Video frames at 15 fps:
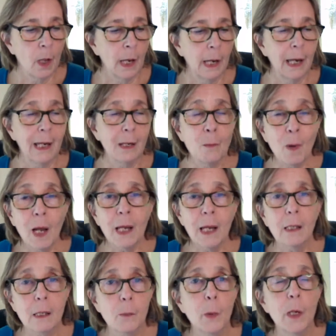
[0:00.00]
In my
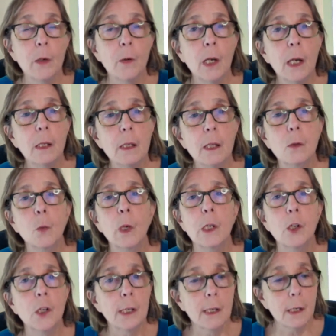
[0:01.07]
experience, which
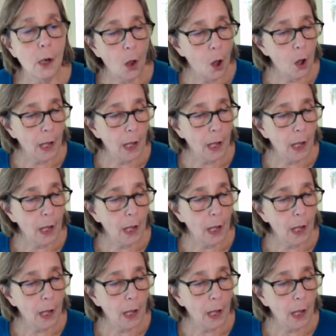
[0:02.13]
is long,